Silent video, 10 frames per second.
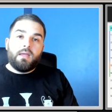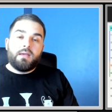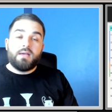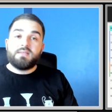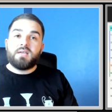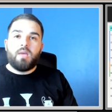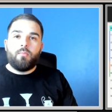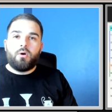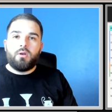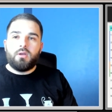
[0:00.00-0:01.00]
Chiesa came
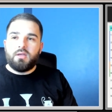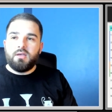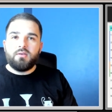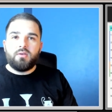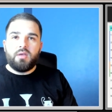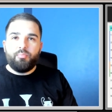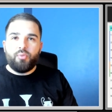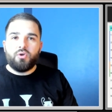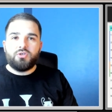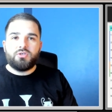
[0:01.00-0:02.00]
on, he
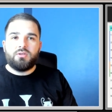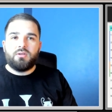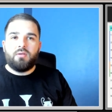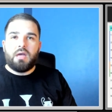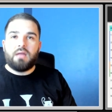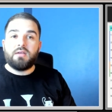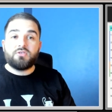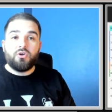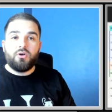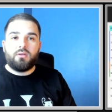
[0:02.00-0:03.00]
pushed. And that's
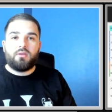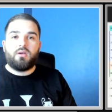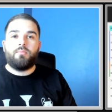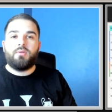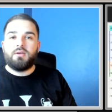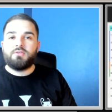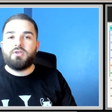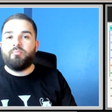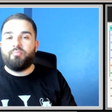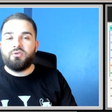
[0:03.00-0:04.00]
good.
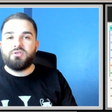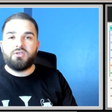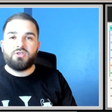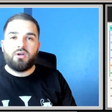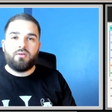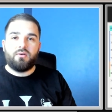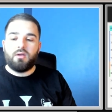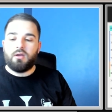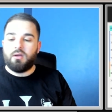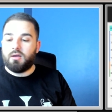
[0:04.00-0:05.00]
Competition. Push each other.
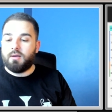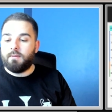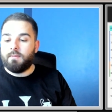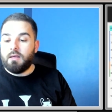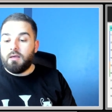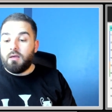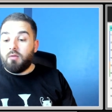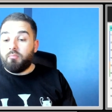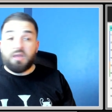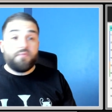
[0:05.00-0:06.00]

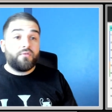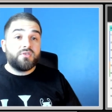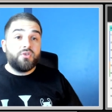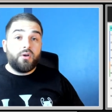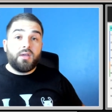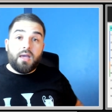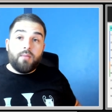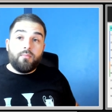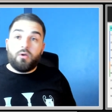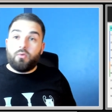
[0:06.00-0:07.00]
But that Frosinone
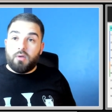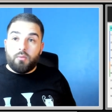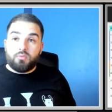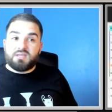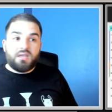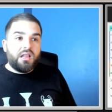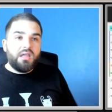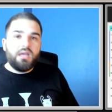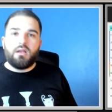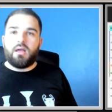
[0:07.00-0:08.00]
game, you know, it was
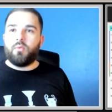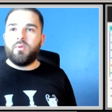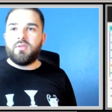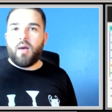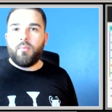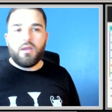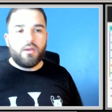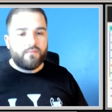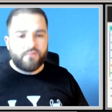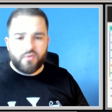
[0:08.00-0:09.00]
clean. Like, we
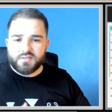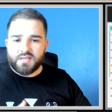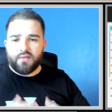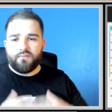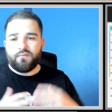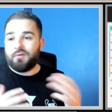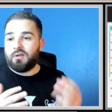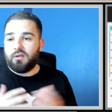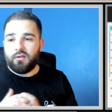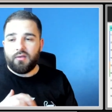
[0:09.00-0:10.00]
dominated first half.
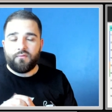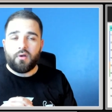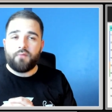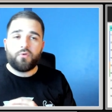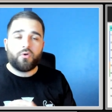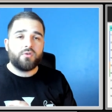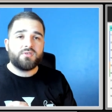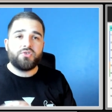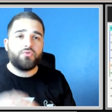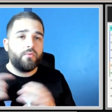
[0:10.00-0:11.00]
If not for
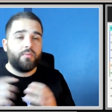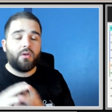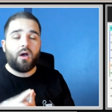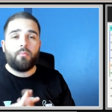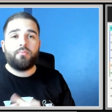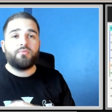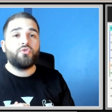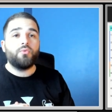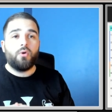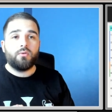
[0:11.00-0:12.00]
Kostic, we've been up
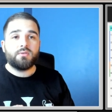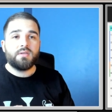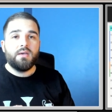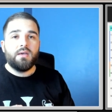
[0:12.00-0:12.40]
2 goals.